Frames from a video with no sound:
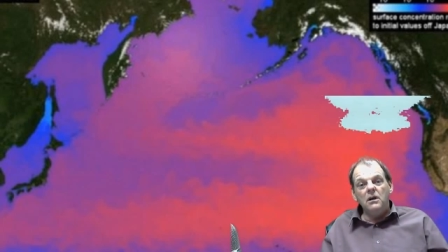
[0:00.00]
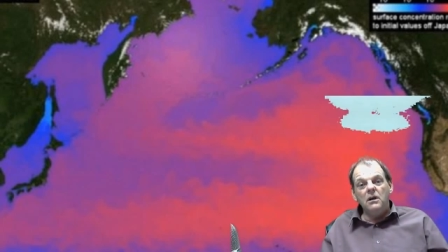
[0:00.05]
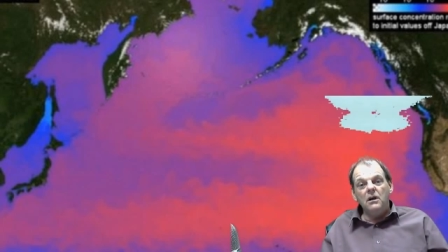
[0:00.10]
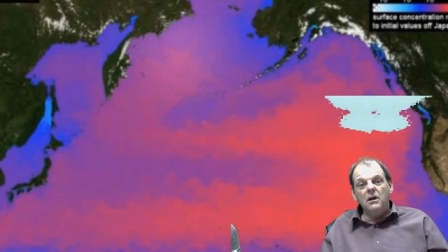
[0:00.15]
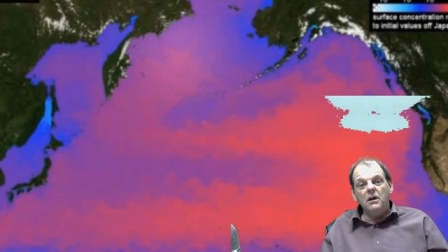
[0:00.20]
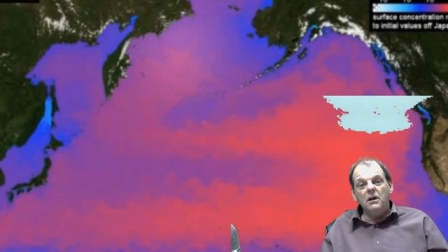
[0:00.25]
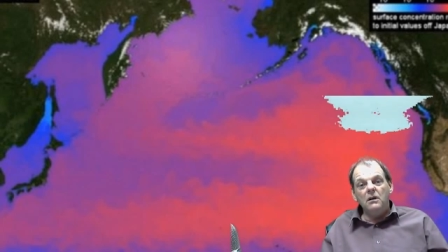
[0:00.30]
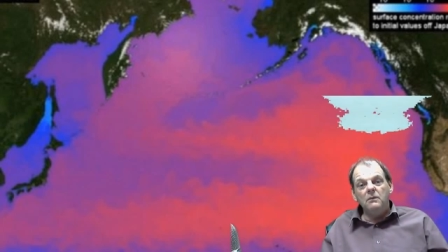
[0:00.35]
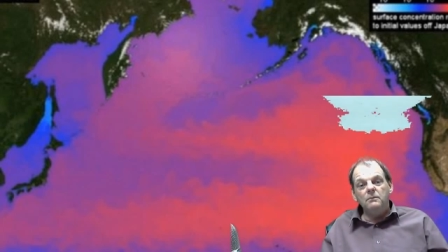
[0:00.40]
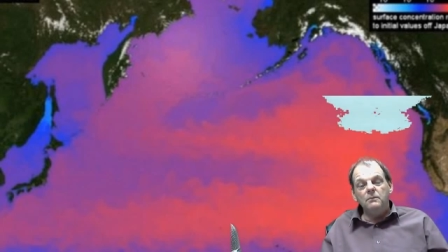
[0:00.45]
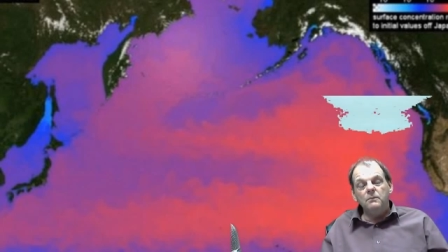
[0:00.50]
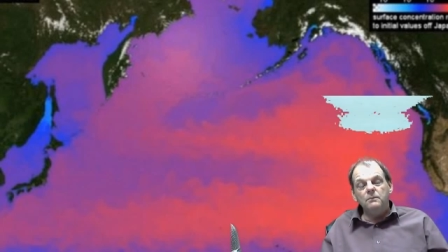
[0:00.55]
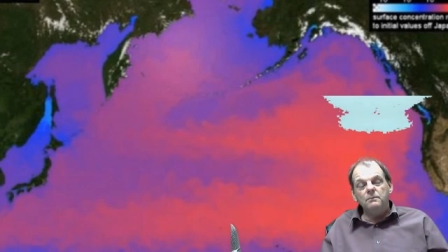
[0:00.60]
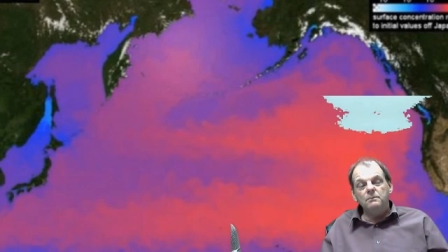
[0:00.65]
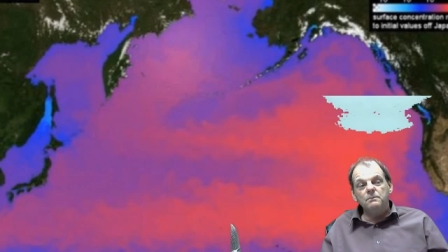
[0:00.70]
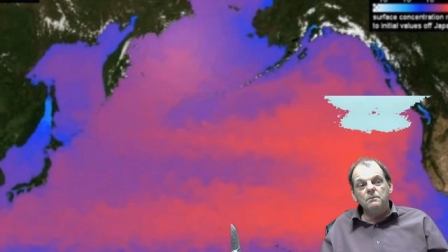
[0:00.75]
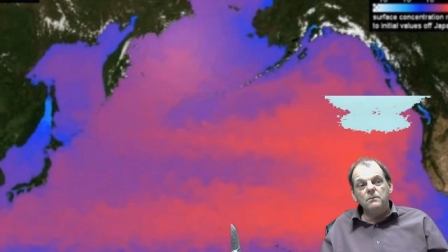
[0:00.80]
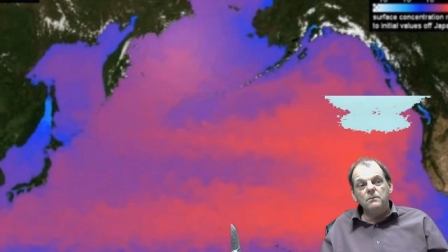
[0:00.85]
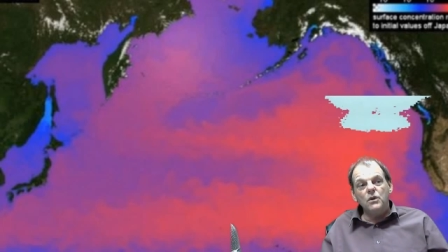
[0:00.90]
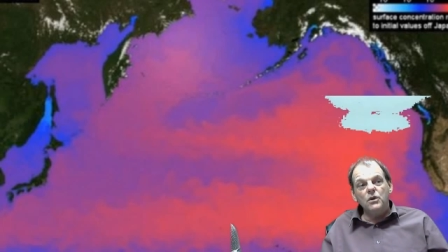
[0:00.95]
um,
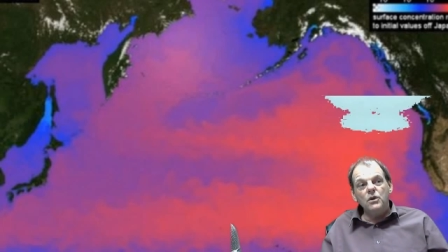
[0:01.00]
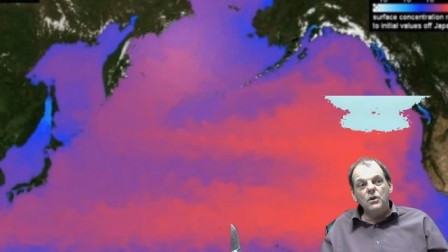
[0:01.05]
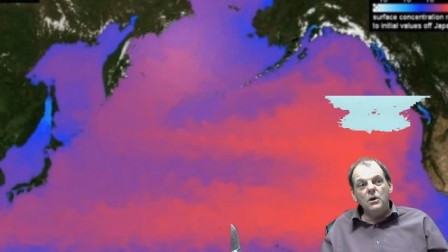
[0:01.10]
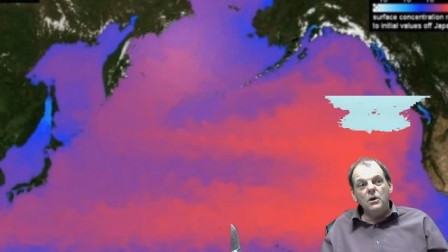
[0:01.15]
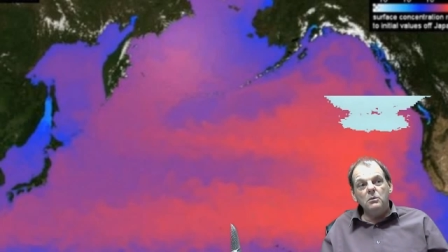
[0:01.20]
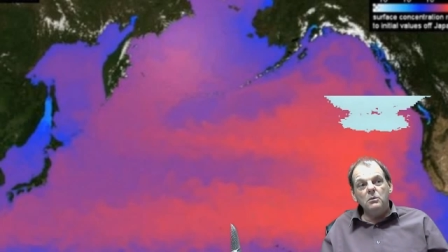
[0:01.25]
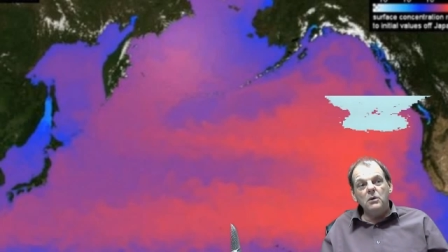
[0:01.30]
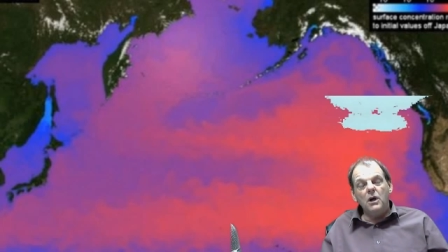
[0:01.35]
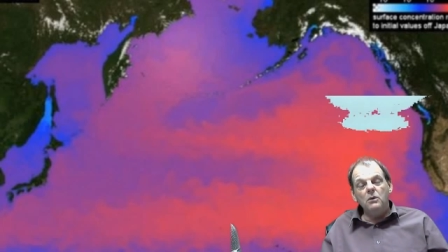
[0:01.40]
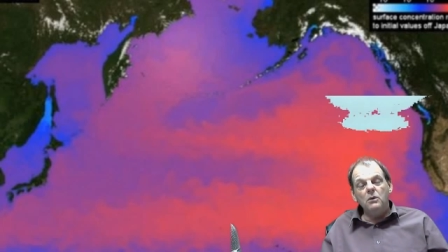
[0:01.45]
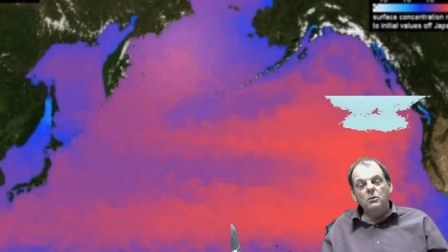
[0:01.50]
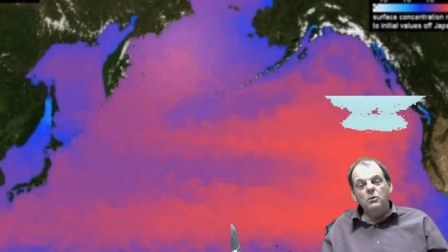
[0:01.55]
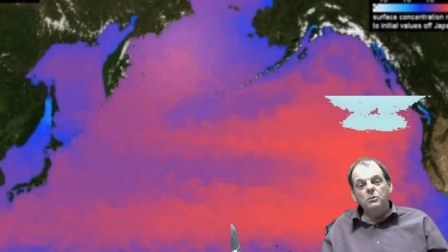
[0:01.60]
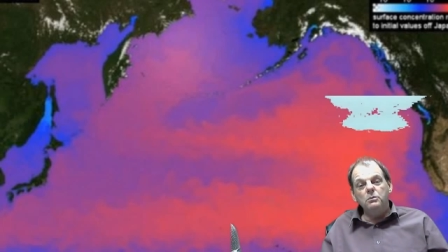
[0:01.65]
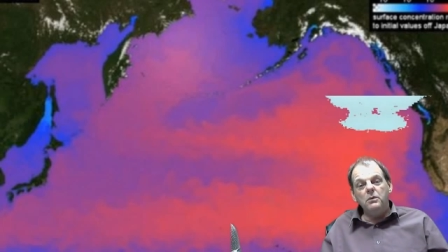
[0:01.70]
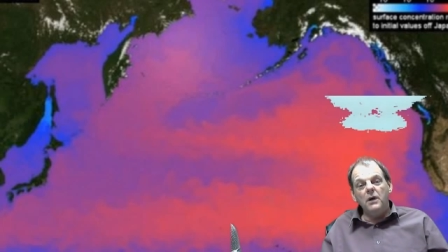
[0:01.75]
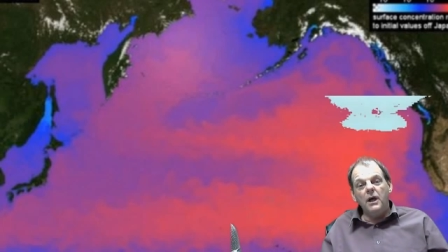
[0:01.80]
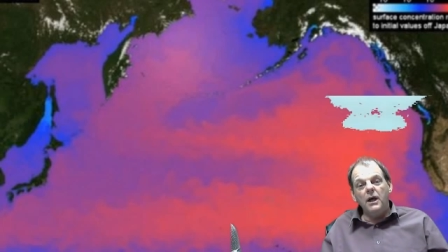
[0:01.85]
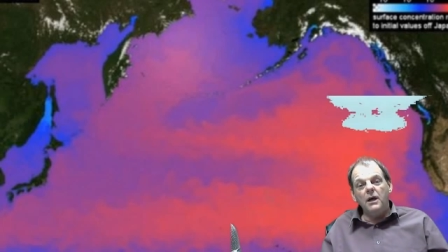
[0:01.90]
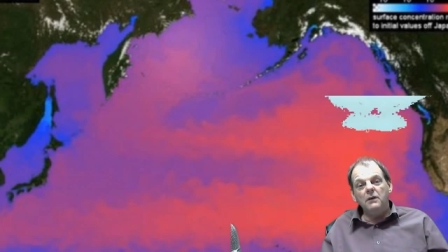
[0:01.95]
you know, I, I
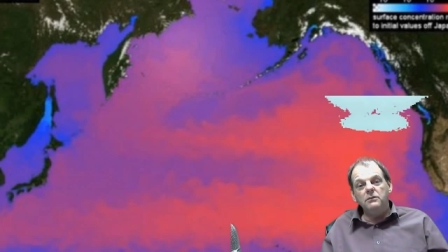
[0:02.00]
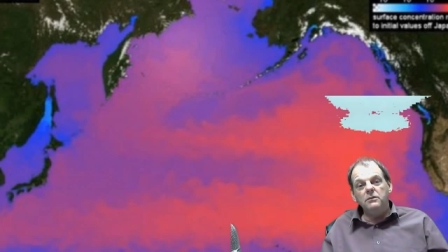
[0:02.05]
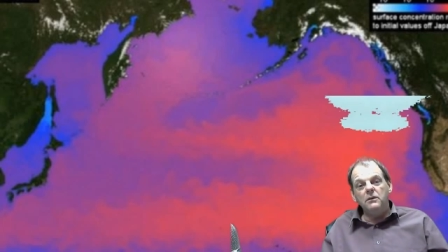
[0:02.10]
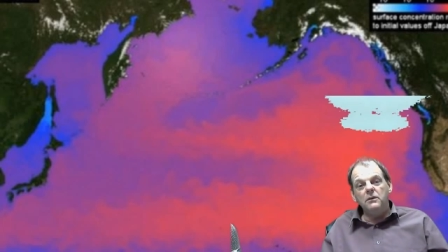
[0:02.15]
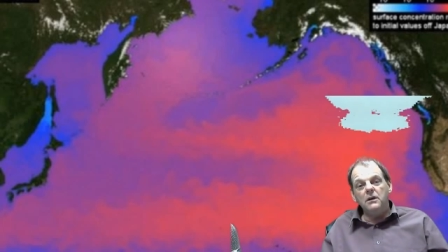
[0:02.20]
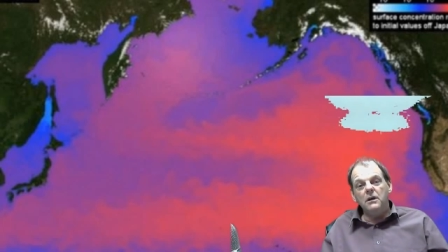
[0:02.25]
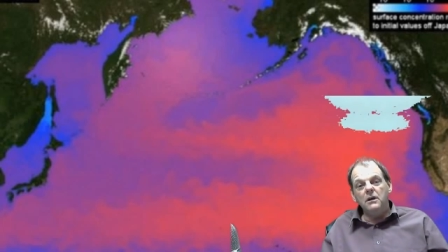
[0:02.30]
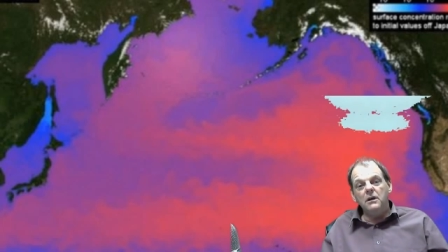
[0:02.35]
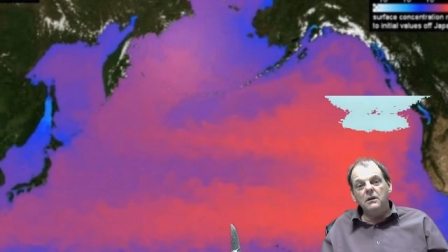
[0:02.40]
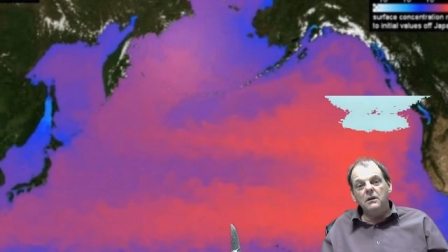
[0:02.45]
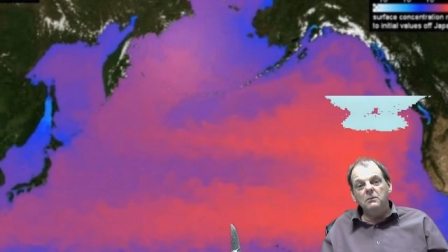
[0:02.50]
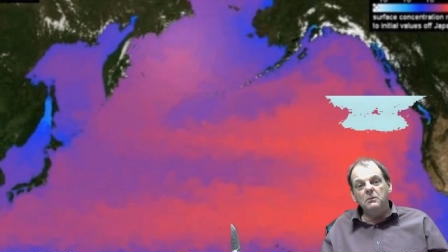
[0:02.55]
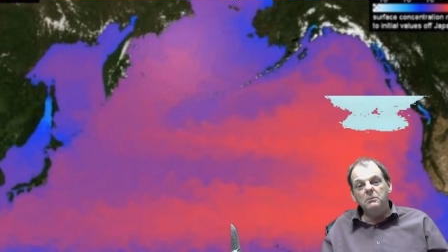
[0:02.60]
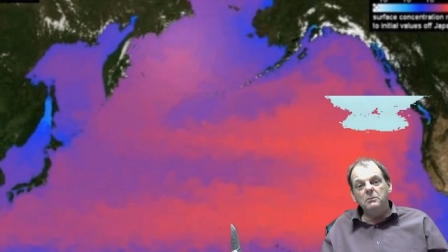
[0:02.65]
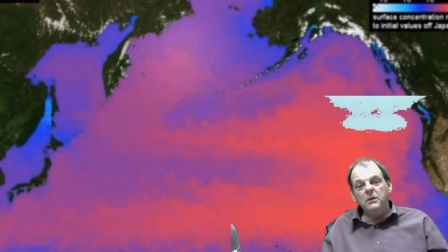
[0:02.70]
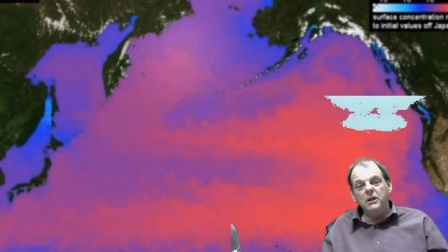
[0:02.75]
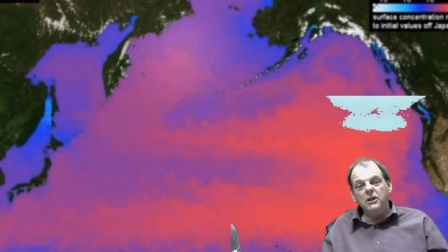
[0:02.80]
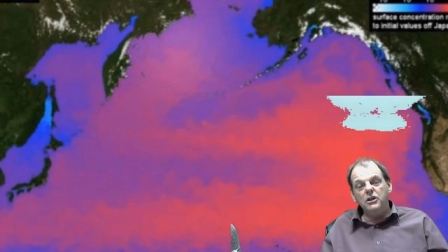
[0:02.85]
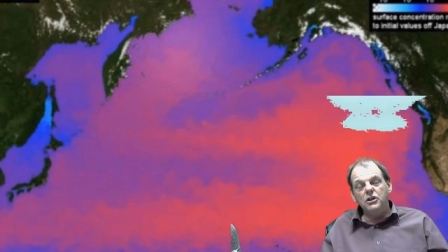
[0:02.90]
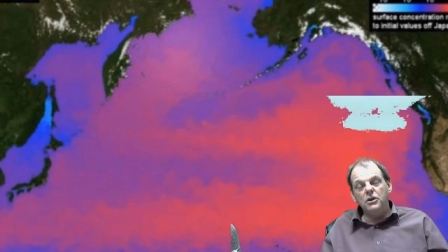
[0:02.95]
would have uh,
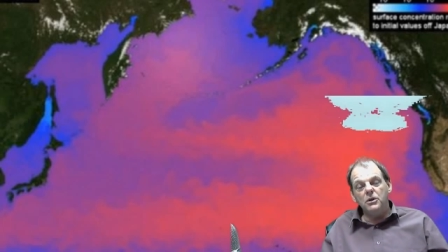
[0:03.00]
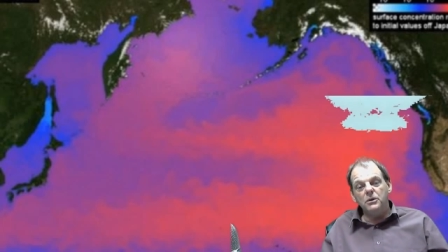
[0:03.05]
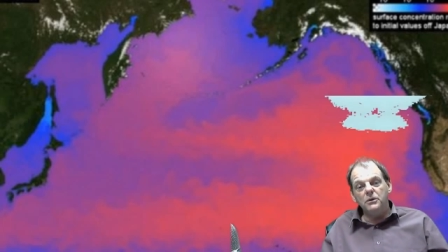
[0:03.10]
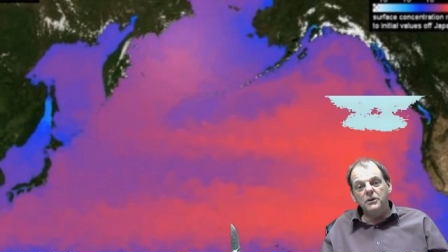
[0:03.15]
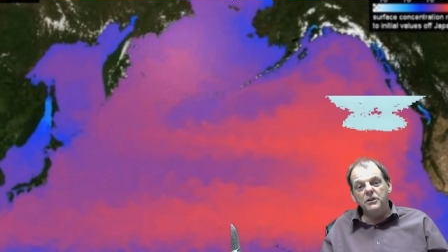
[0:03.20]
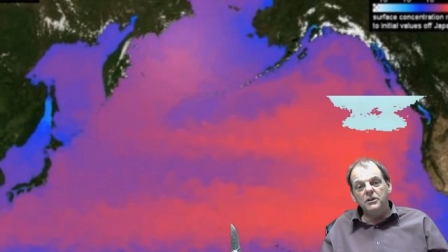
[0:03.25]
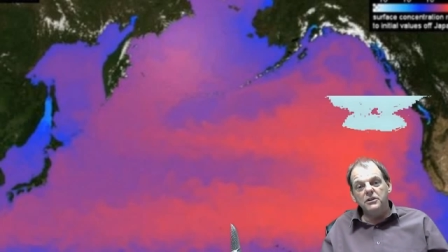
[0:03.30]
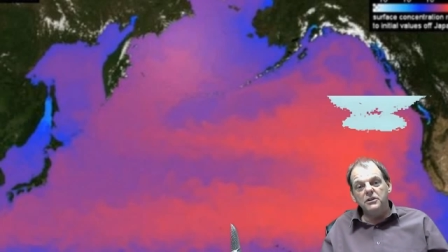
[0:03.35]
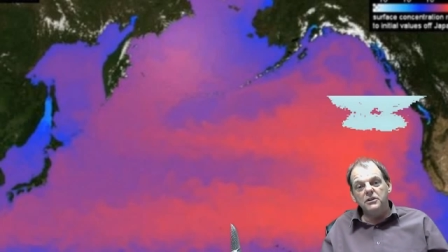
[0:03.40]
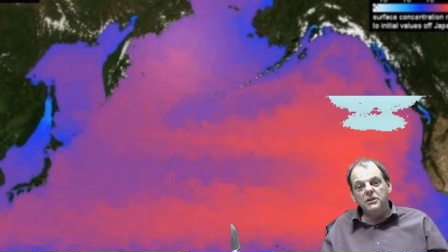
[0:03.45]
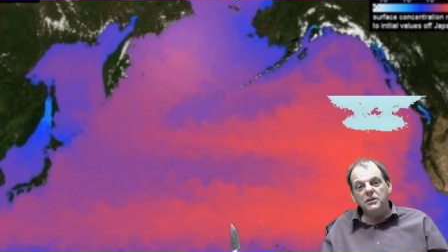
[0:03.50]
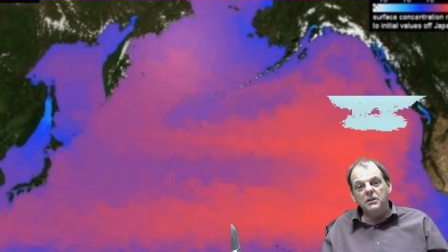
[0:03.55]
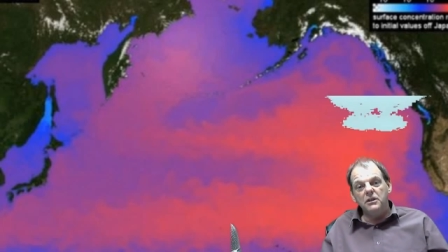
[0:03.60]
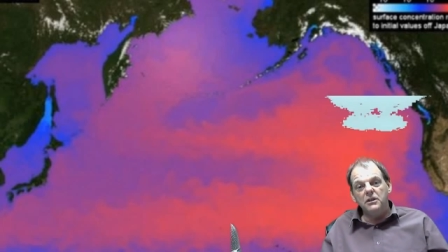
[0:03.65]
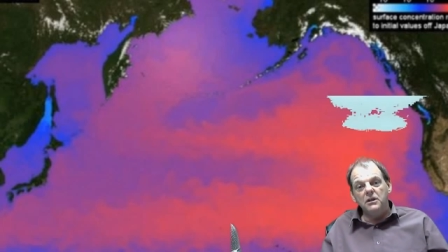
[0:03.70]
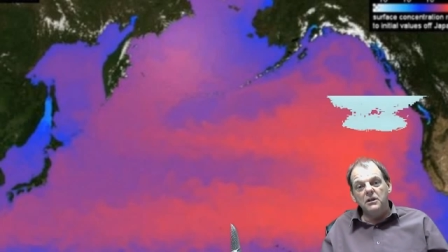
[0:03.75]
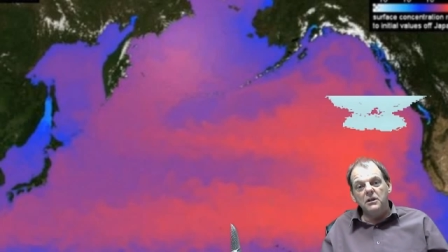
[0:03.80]
be encouraged.